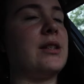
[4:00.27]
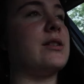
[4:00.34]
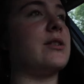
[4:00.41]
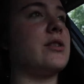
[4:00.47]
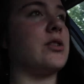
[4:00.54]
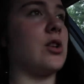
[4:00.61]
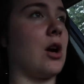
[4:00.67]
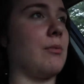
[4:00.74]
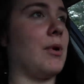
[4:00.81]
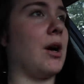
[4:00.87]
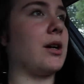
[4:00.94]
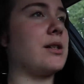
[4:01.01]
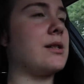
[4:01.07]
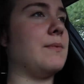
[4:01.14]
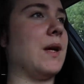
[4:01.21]
is to
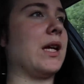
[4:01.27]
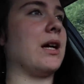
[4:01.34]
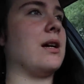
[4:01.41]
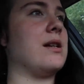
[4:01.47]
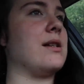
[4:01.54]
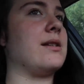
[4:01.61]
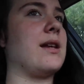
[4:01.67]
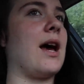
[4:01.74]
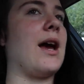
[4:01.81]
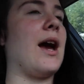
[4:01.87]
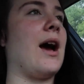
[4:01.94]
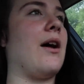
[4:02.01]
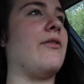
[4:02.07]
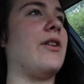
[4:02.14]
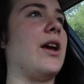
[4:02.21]
Starbucks because I
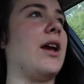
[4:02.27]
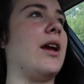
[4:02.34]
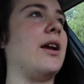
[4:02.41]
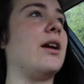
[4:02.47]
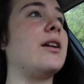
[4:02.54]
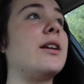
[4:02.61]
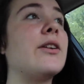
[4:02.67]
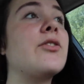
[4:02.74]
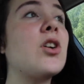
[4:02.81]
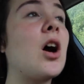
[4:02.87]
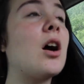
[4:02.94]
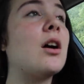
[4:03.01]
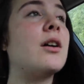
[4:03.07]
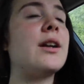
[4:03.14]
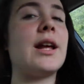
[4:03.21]
have a gift
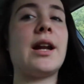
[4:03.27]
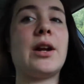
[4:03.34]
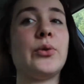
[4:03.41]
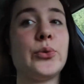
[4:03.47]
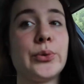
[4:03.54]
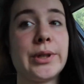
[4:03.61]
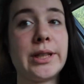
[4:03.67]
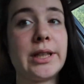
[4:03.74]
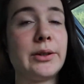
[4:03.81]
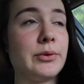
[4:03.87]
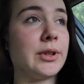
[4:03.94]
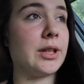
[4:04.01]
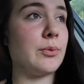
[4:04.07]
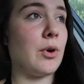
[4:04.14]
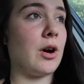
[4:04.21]
card and I really,
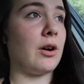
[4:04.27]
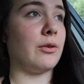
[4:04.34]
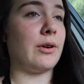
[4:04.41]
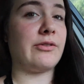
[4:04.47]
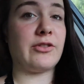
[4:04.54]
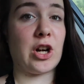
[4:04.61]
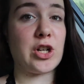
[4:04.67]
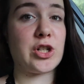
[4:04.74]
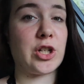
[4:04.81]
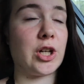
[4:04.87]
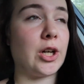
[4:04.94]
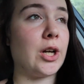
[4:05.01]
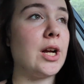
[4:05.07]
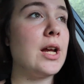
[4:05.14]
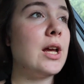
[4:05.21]
really want a
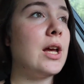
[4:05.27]
refresher